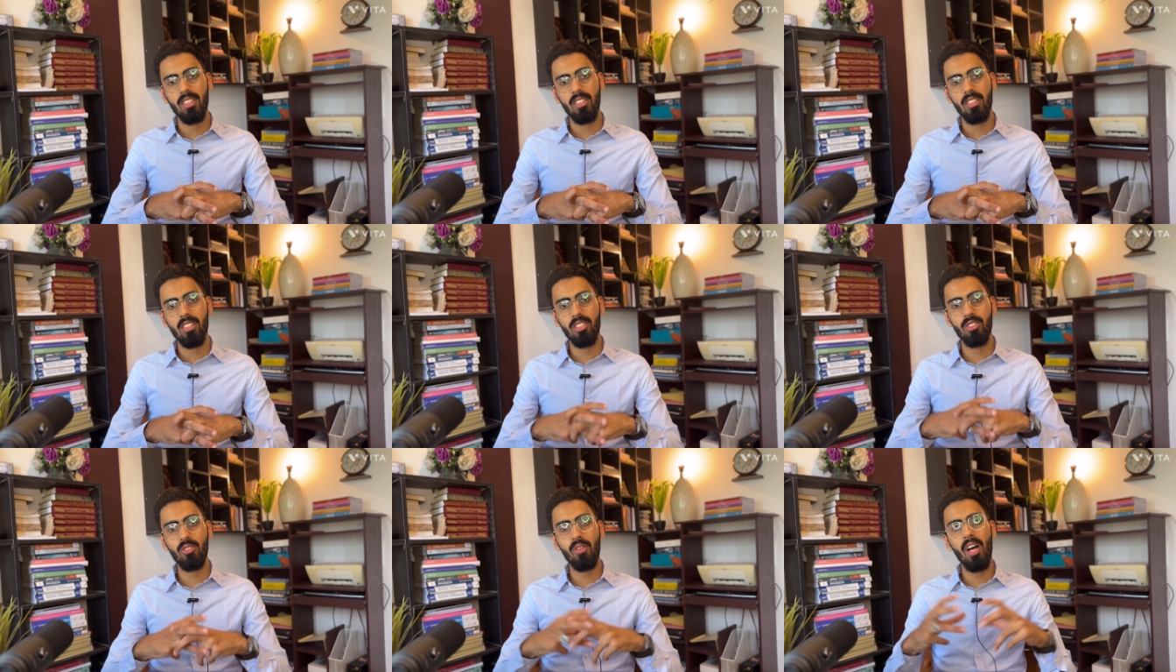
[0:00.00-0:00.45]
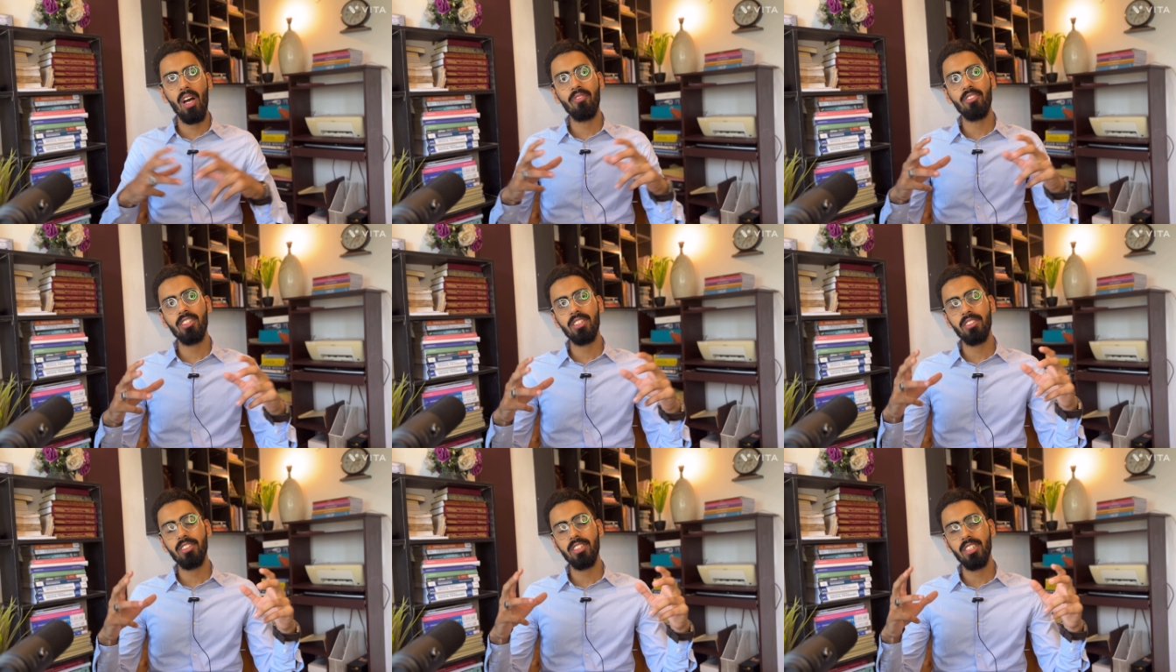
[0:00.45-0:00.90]
So
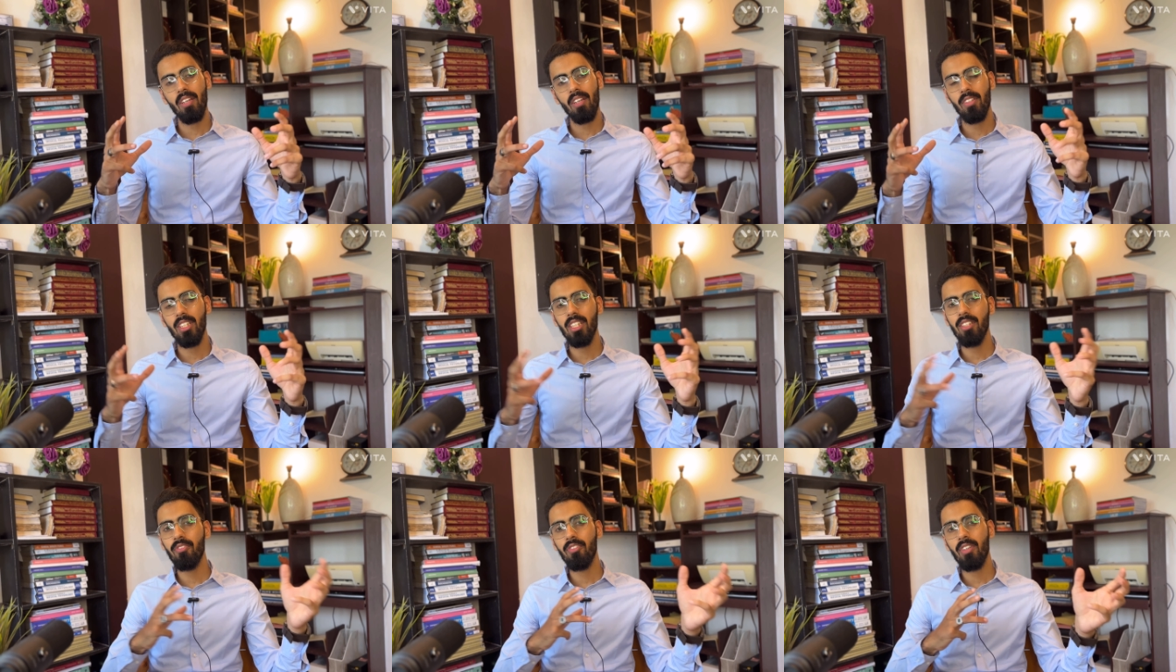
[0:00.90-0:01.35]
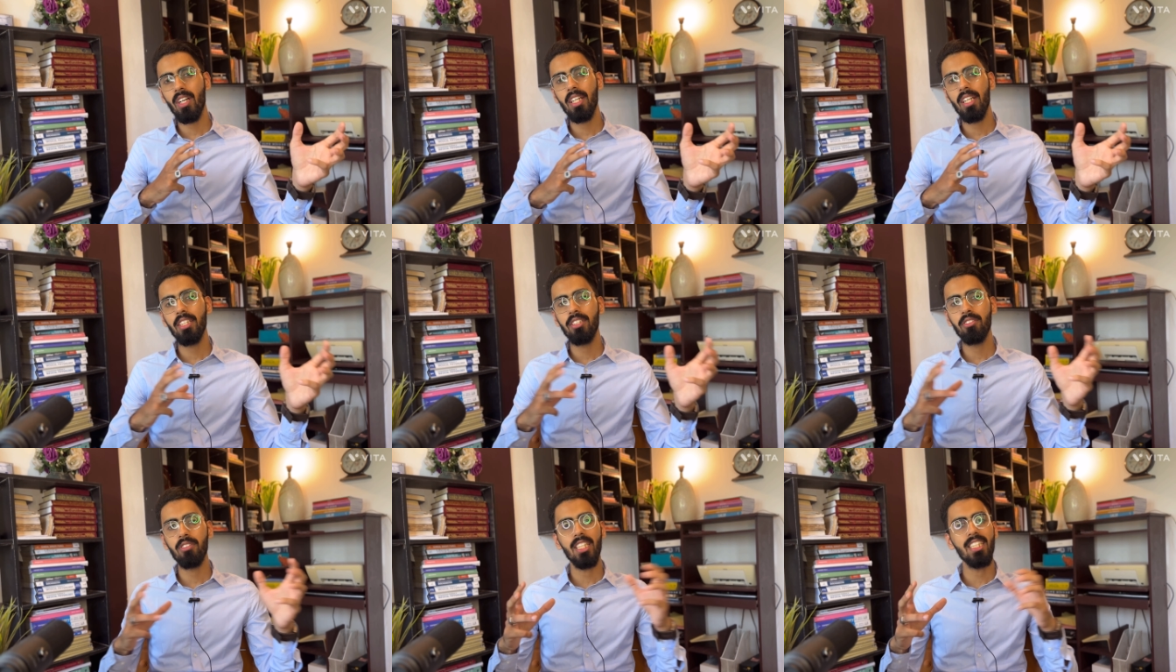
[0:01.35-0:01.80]
after
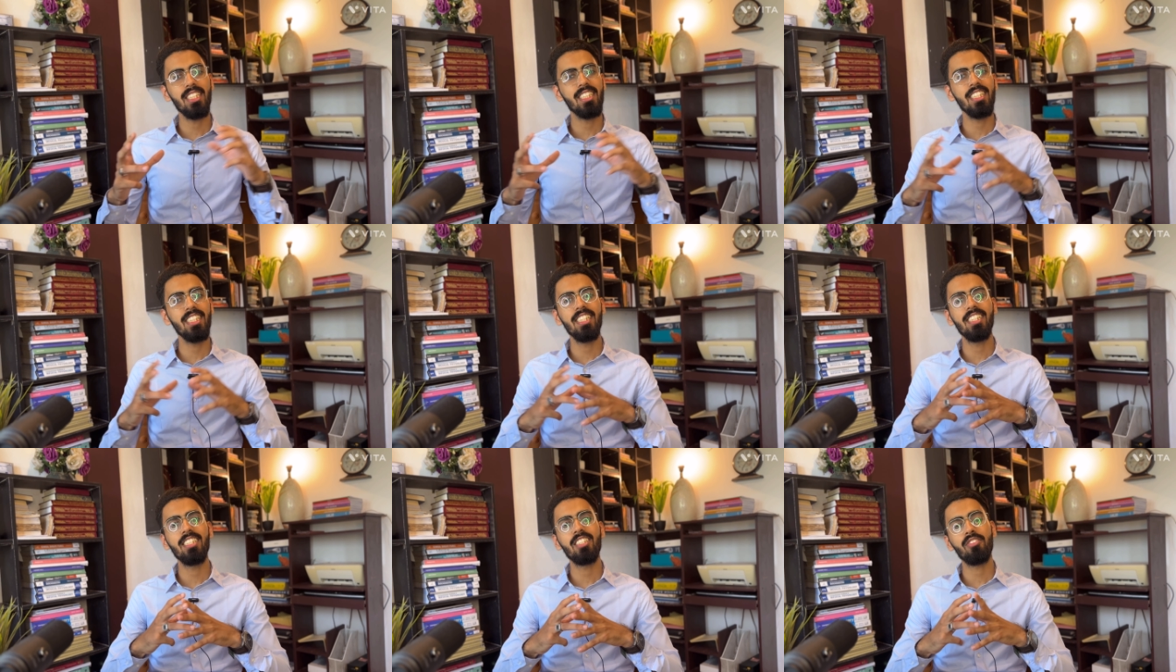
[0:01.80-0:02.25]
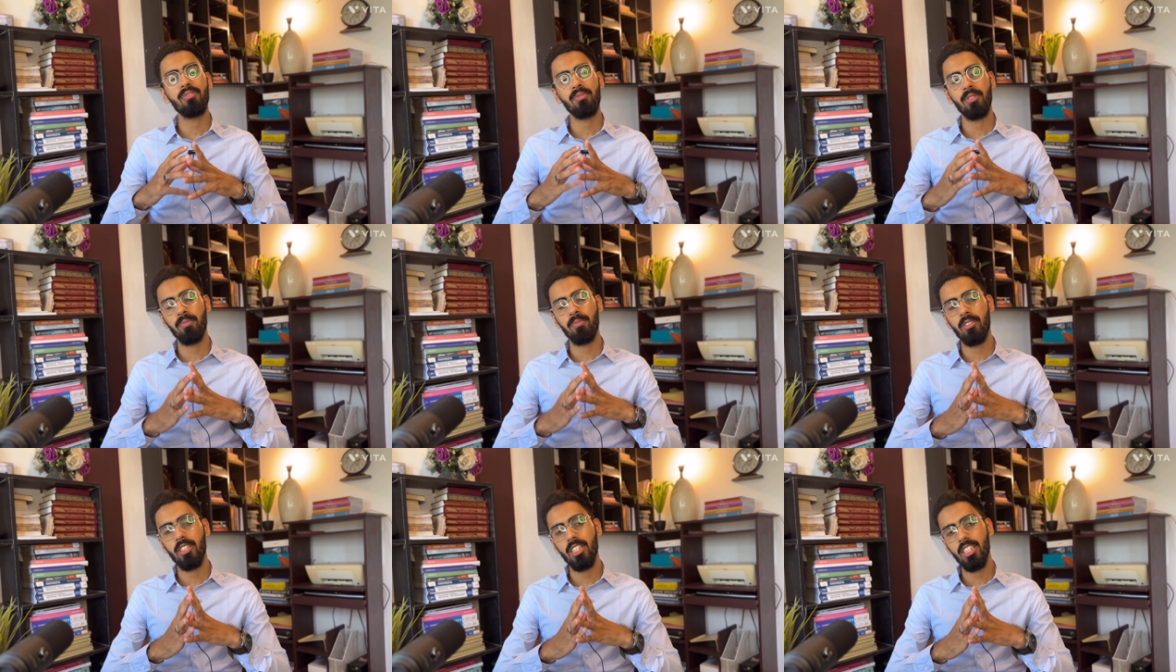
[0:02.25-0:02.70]
seventy-five to eighty days of
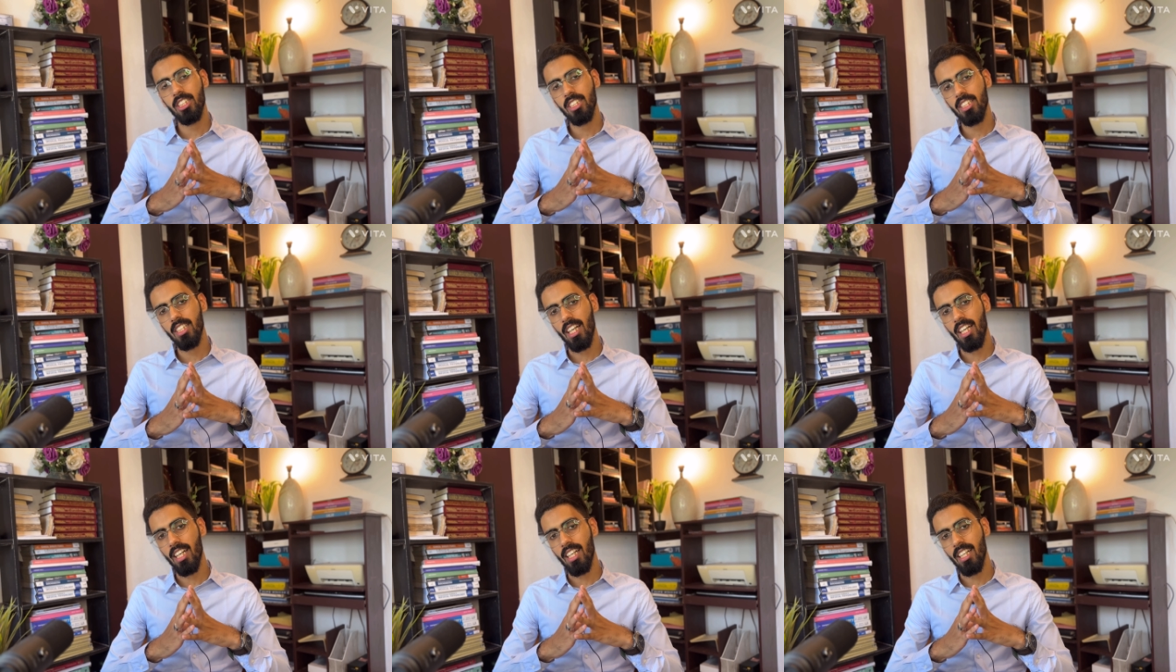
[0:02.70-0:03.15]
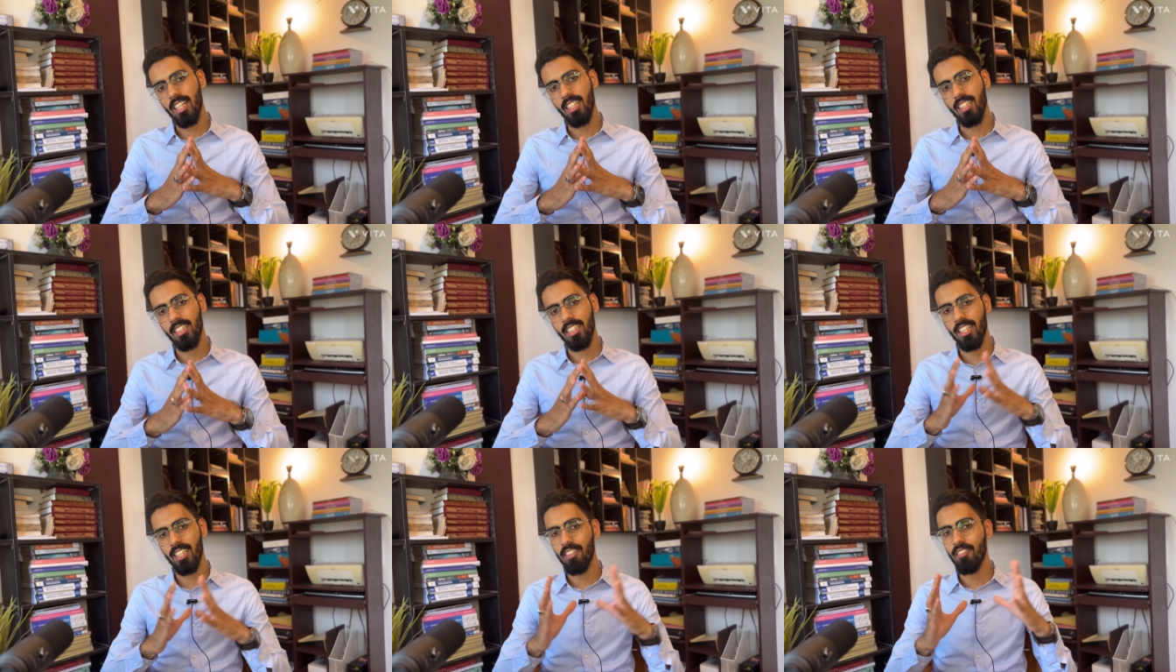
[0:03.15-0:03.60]
preparation, I
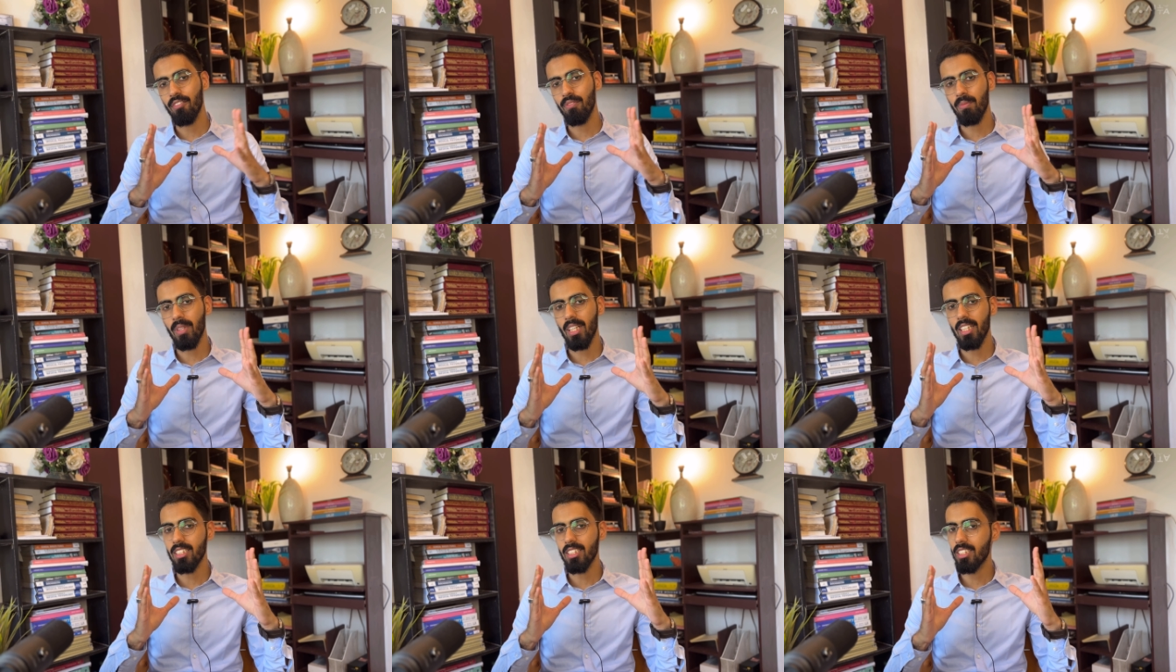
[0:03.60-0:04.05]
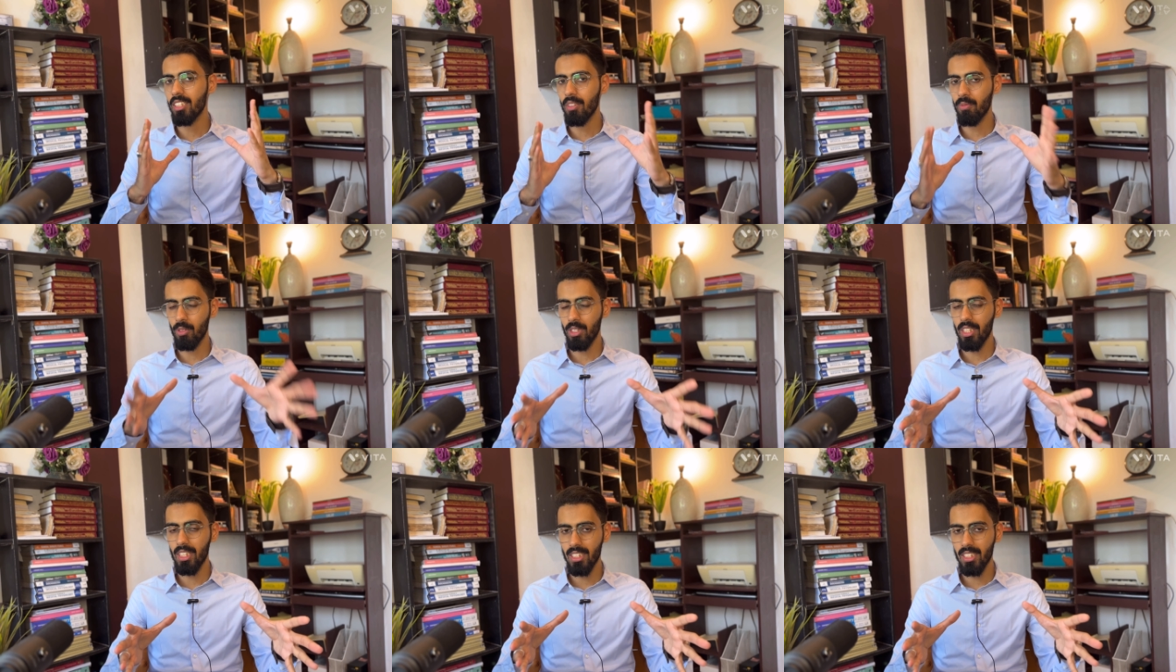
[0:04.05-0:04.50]
gave my step
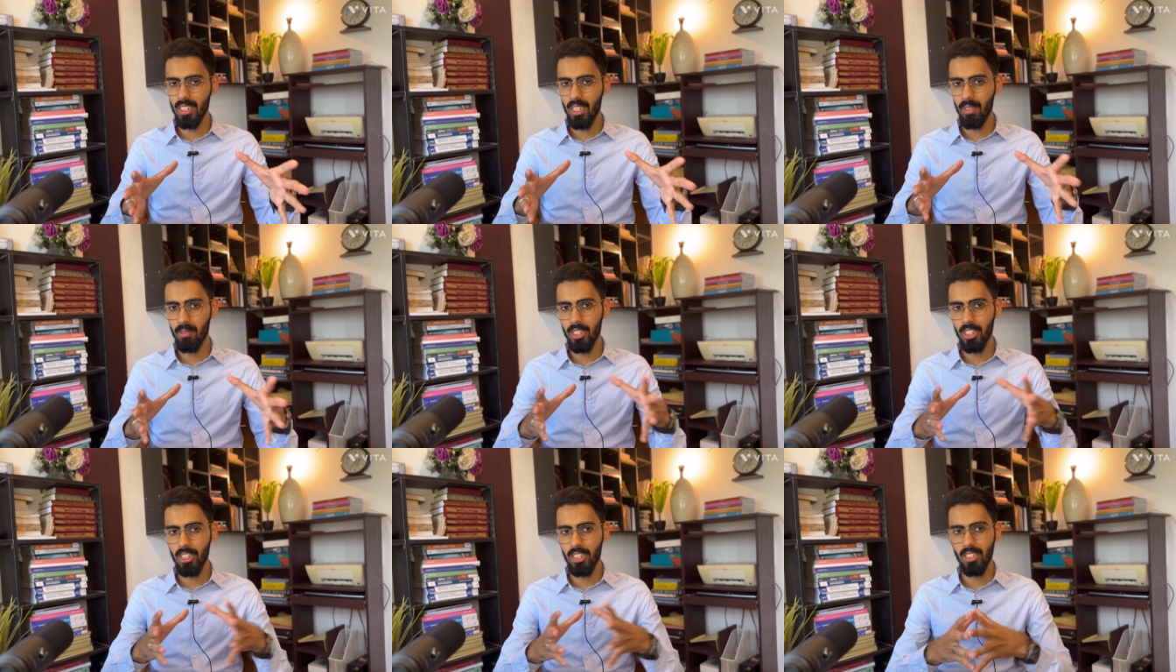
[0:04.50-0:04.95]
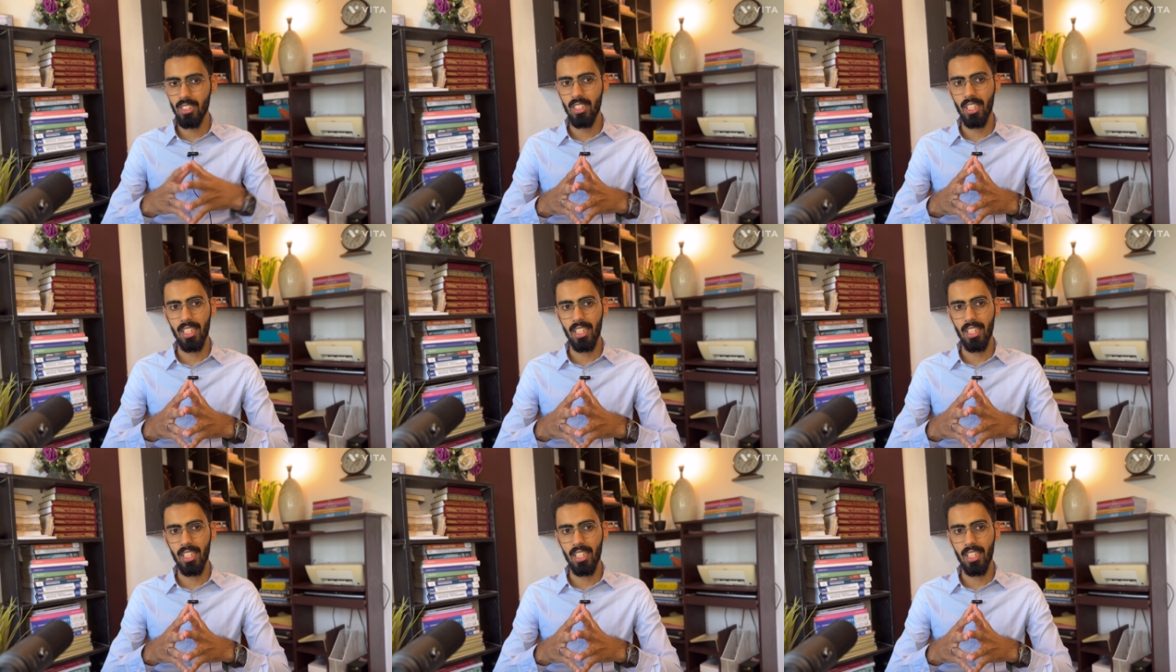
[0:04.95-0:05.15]
one examination.